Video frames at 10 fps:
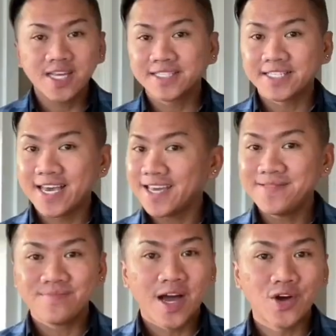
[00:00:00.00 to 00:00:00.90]
said,
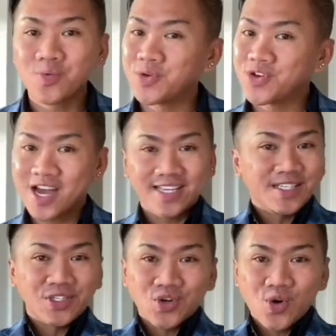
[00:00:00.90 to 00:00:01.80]
I hope you guys
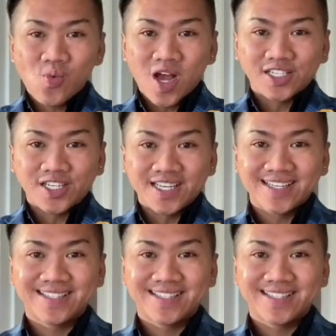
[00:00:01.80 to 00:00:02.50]
enjoy watching.